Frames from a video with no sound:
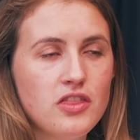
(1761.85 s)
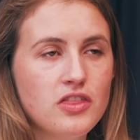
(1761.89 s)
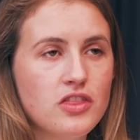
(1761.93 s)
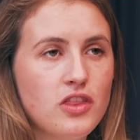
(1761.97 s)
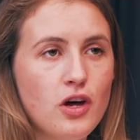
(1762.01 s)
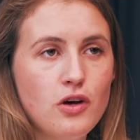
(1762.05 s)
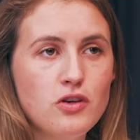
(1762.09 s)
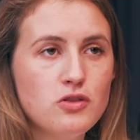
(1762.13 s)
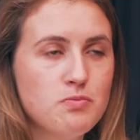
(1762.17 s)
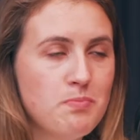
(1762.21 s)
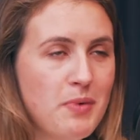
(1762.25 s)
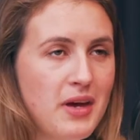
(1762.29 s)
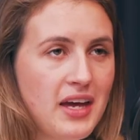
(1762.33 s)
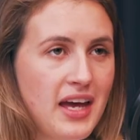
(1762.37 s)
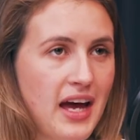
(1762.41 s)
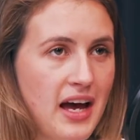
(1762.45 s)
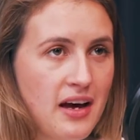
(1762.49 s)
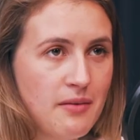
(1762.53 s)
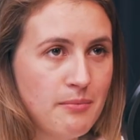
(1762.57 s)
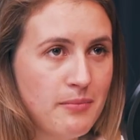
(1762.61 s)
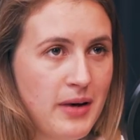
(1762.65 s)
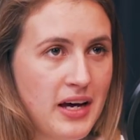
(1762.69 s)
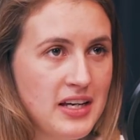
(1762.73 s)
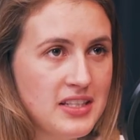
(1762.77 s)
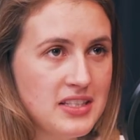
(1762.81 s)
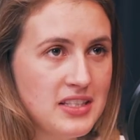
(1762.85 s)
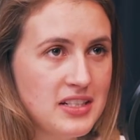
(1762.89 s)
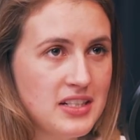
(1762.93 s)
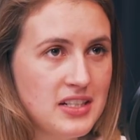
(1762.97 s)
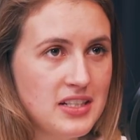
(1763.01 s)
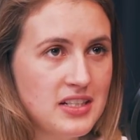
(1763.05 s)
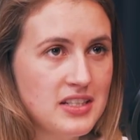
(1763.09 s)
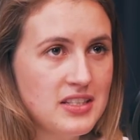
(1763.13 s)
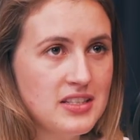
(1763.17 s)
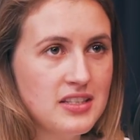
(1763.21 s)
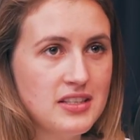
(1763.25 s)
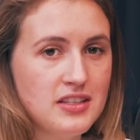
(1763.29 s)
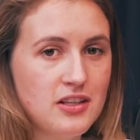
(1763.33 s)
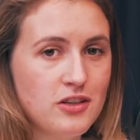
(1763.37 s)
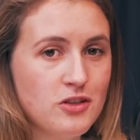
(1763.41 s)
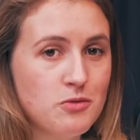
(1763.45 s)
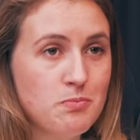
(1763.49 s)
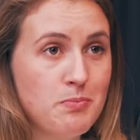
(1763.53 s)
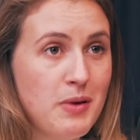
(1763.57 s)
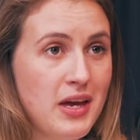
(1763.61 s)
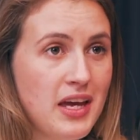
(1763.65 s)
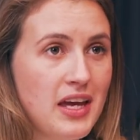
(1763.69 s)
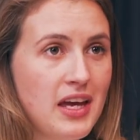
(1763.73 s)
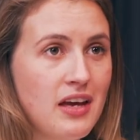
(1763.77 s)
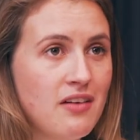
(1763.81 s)
Those big ambassadors, those
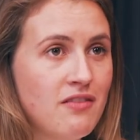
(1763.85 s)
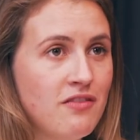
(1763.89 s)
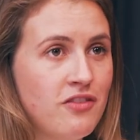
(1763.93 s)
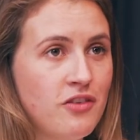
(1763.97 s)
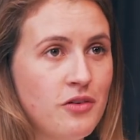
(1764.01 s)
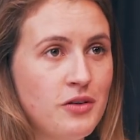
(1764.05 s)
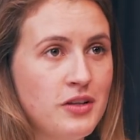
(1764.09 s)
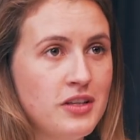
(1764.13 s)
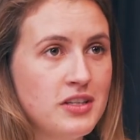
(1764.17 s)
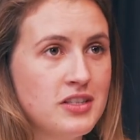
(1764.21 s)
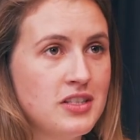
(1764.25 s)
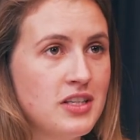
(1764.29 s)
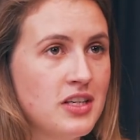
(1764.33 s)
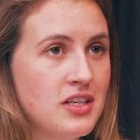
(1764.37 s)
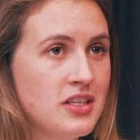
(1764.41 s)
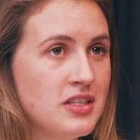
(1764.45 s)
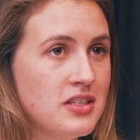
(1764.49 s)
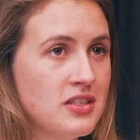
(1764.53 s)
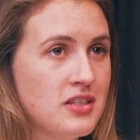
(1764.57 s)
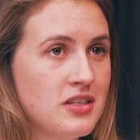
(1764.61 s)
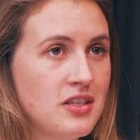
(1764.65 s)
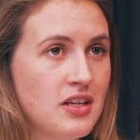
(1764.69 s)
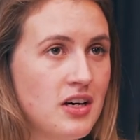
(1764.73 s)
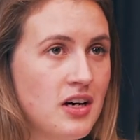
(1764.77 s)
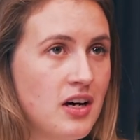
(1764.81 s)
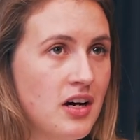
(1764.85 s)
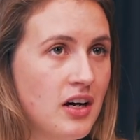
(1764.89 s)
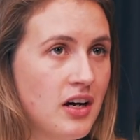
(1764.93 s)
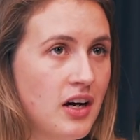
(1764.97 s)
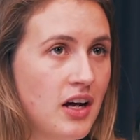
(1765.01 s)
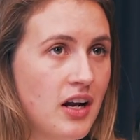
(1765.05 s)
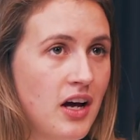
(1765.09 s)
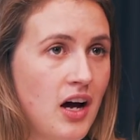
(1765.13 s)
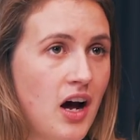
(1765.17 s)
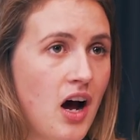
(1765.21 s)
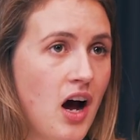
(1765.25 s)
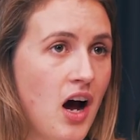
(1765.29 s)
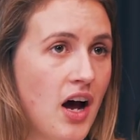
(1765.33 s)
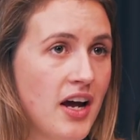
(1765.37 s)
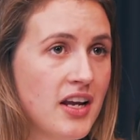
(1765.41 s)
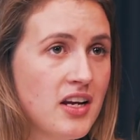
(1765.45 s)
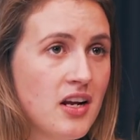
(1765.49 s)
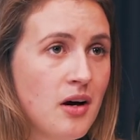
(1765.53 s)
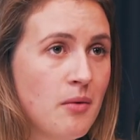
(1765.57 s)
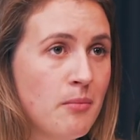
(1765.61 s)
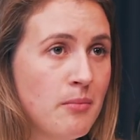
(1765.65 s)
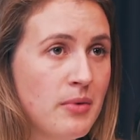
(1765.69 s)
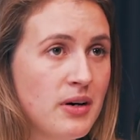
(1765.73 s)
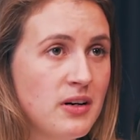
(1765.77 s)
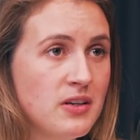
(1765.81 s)
big influencers, the kind of high
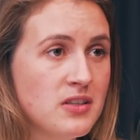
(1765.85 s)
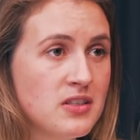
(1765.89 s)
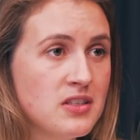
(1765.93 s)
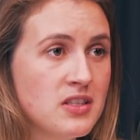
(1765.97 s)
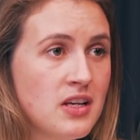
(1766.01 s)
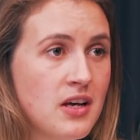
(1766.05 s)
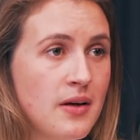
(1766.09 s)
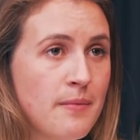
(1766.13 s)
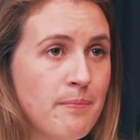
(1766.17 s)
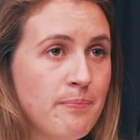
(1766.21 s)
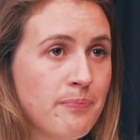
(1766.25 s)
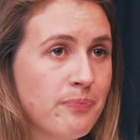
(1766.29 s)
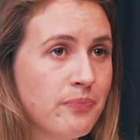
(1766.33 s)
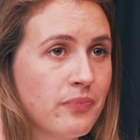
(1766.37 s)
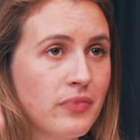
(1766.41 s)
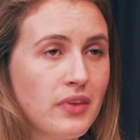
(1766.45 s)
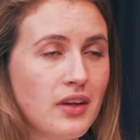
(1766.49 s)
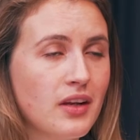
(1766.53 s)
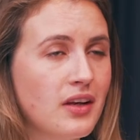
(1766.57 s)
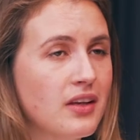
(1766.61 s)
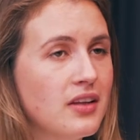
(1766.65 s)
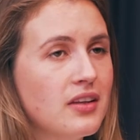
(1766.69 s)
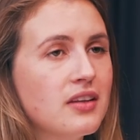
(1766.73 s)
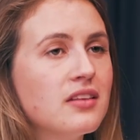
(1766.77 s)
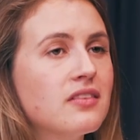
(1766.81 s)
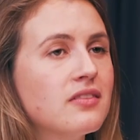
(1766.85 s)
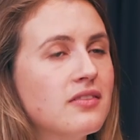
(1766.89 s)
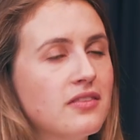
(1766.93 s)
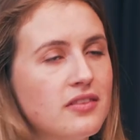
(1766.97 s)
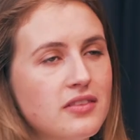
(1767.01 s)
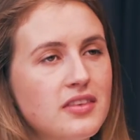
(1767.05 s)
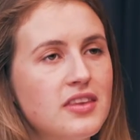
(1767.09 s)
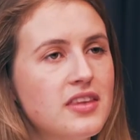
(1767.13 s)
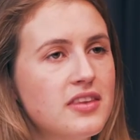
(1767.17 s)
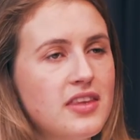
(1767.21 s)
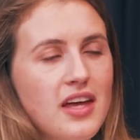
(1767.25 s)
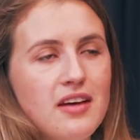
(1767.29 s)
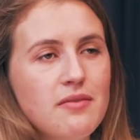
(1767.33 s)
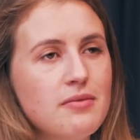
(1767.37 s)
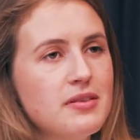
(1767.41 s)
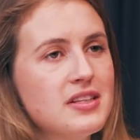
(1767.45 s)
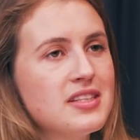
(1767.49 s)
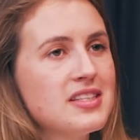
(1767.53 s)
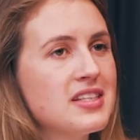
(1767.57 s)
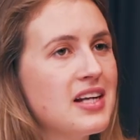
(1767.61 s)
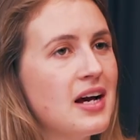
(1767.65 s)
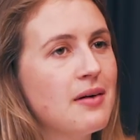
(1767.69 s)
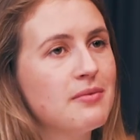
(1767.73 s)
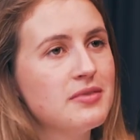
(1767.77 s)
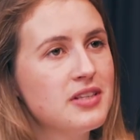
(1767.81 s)
numbers, they've been
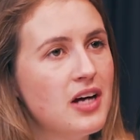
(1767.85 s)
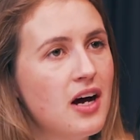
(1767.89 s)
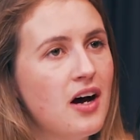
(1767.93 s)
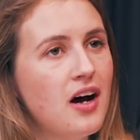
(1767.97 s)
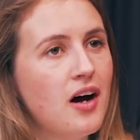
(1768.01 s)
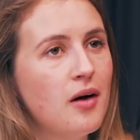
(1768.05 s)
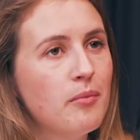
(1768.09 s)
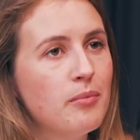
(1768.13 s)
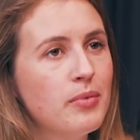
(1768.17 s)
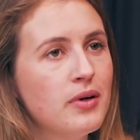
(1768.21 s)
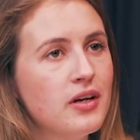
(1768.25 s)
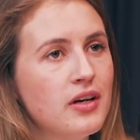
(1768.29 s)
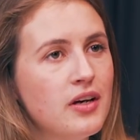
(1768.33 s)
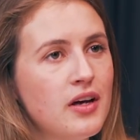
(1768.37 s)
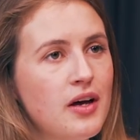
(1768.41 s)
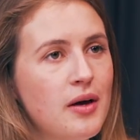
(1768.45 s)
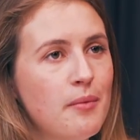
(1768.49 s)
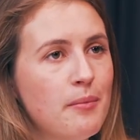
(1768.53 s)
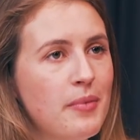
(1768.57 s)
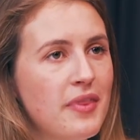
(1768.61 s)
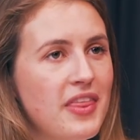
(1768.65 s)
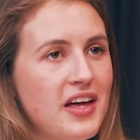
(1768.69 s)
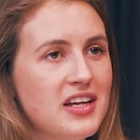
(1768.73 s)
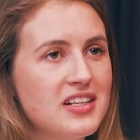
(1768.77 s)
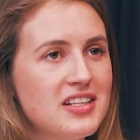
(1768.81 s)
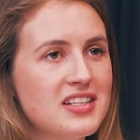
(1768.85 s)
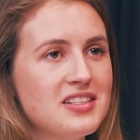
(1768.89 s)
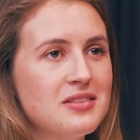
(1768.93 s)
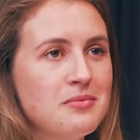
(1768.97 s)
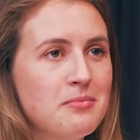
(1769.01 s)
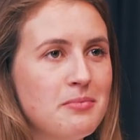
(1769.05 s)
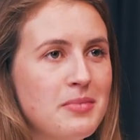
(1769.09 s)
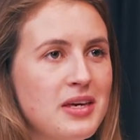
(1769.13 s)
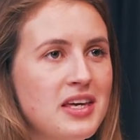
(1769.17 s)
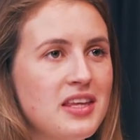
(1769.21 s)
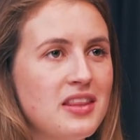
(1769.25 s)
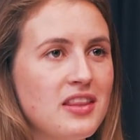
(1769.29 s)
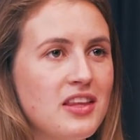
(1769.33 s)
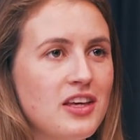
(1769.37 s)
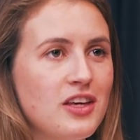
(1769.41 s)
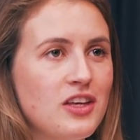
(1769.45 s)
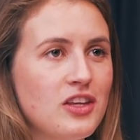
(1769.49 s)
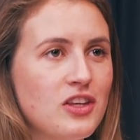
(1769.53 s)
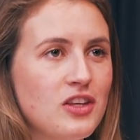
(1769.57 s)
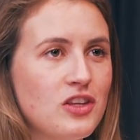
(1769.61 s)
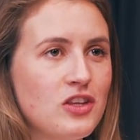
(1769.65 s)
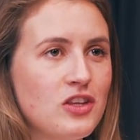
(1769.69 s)
snapped up. But that doesn't mean that,